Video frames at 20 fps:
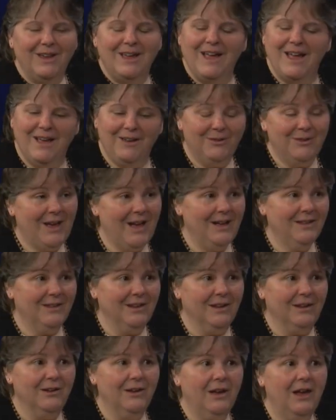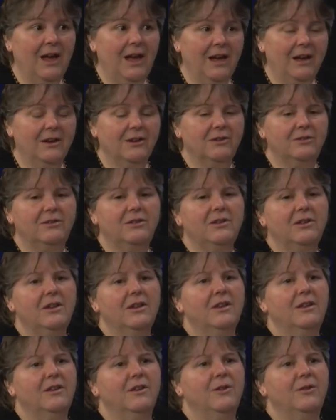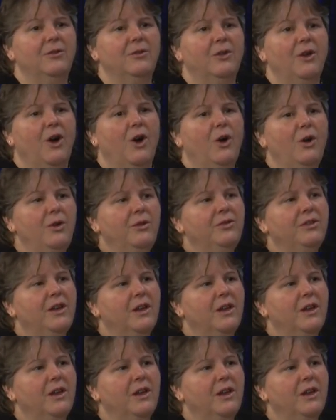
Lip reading: Yeah, exactly. And all